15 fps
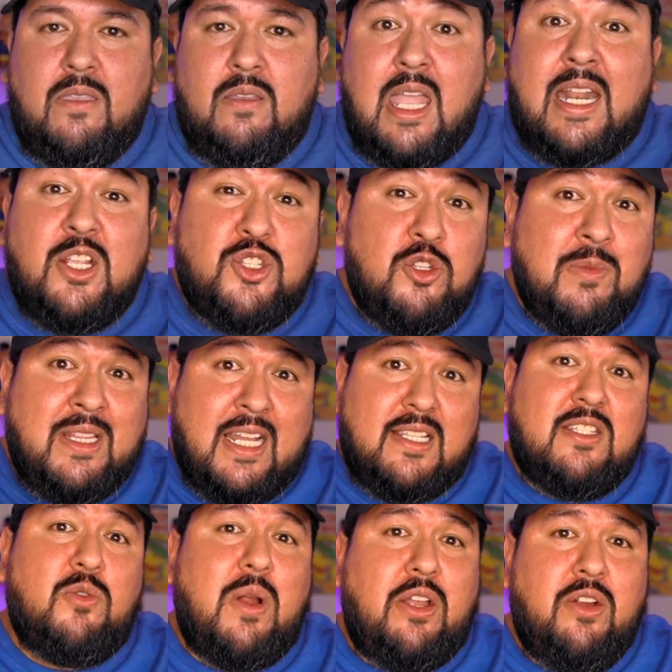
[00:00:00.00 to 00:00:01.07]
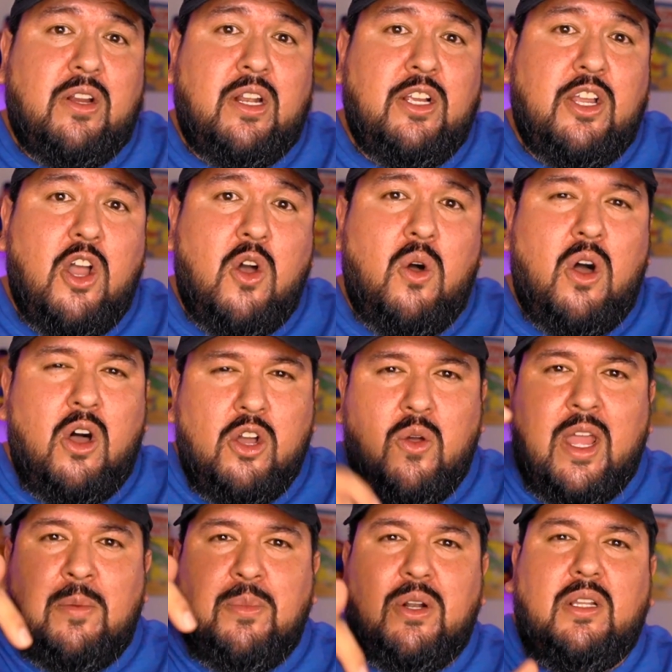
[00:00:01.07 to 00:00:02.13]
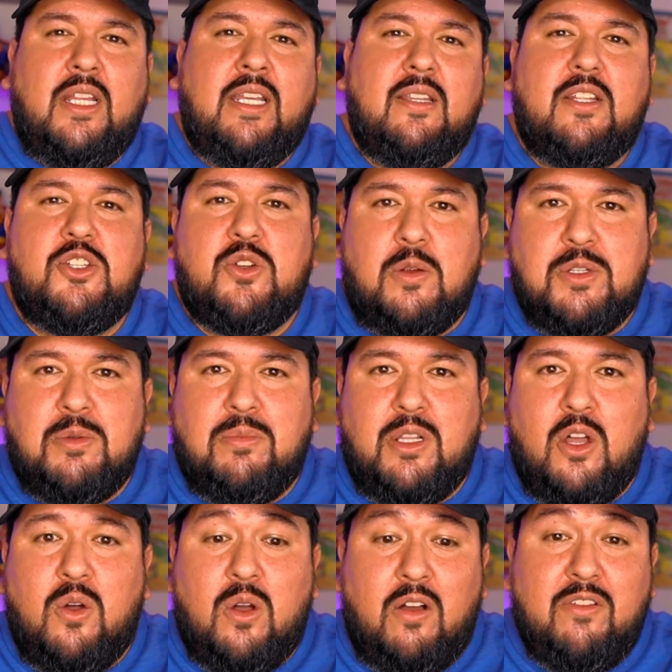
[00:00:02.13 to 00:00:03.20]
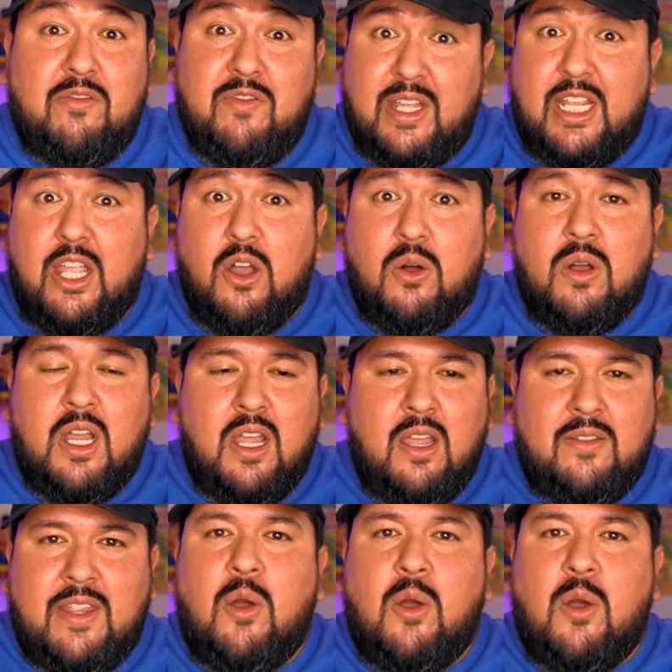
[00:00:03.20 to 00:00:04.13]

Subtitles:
And assuming that's the route you're going to go, I'll go ahead and put a link in the description below of a video that